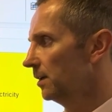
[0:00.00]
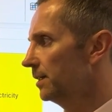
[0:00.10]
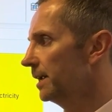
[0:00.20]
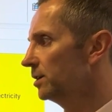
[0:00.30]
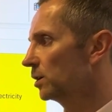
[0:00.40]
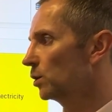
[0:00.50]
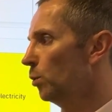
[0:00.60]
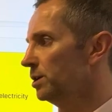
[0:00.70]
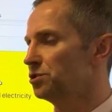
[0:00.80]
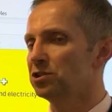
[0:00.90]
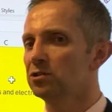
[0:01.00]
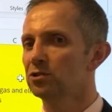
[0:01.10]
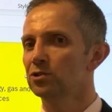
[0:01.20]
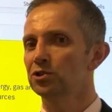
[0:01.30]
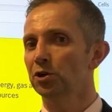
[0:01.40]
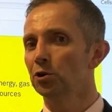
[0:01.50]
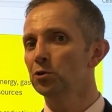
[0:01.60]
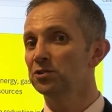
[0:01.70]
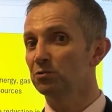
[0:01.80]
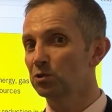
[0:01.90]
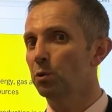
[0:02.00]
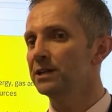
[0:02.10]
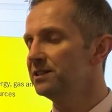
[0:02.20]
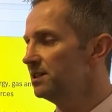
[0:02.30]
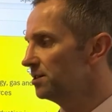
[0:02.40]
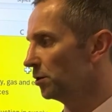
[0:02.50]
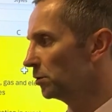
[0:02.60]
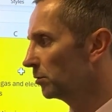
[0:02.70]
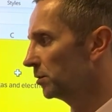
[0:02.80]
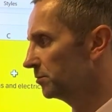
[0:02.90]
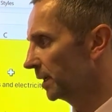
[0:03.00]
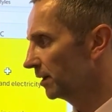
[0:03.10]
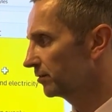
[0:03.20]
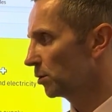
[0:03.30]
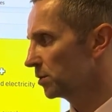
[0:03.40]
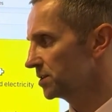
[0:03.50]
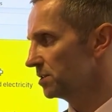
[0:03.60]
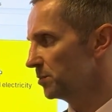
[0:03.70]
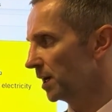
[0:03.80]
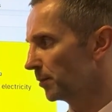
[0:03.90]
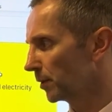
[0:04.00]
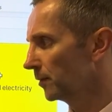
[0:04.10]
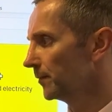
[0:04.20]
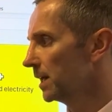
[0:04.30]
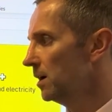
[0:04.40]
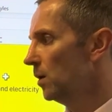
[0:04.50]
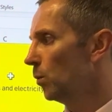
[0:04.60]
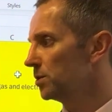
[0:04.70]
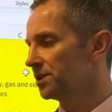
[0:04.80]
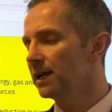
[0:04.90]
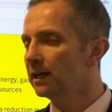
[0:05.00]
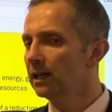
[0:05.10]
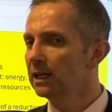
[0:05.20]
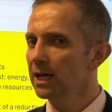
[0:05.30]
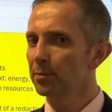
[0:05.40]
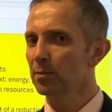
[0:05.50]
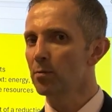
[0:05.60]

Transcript: Then question two, so 22 it would be, of course, in the paper, was a labour